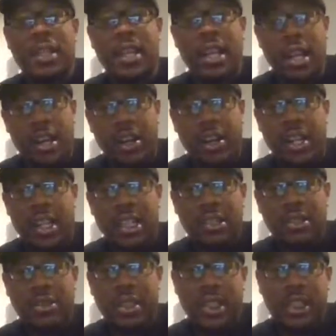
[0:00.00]
Harry
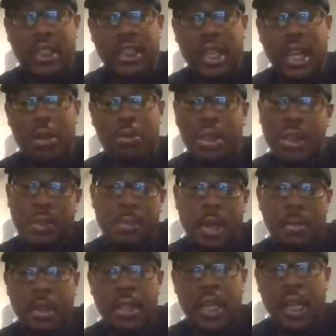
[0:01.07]
on his side with his
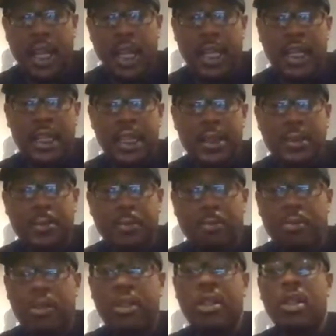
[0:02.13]
mama Diana.
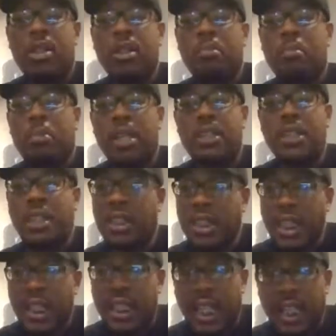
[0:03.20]

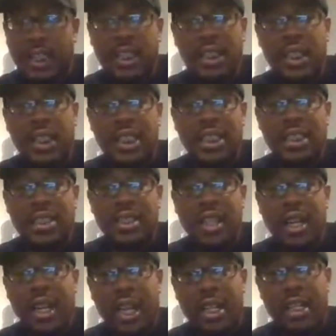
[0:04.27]
Basically, allegedly,
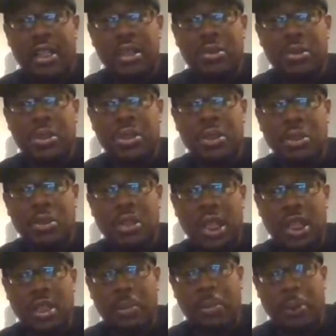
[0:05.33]
Diana was used
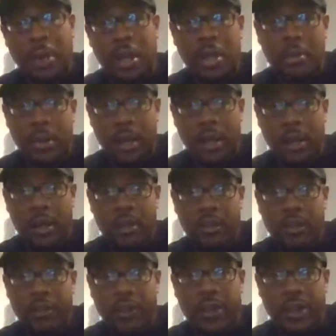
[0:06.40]
as a breed mirror
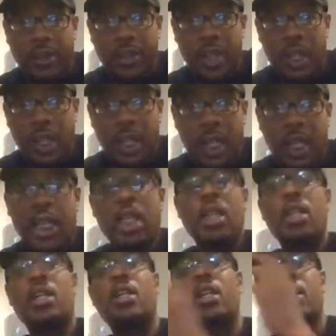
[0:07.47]
for her DNA
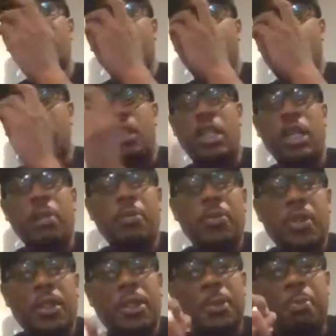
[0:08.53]
to keep
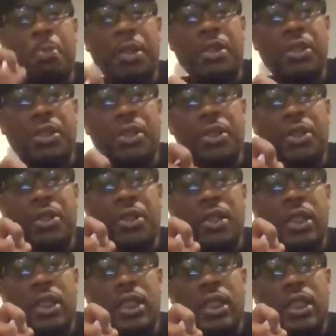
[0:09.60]
the Spencer
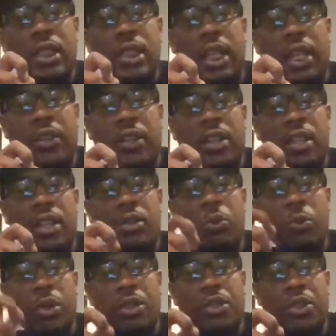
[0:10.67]
and the
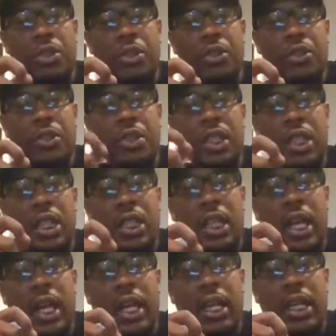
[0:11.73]
Windsor
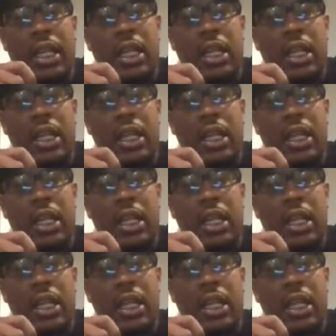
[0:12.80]
DNA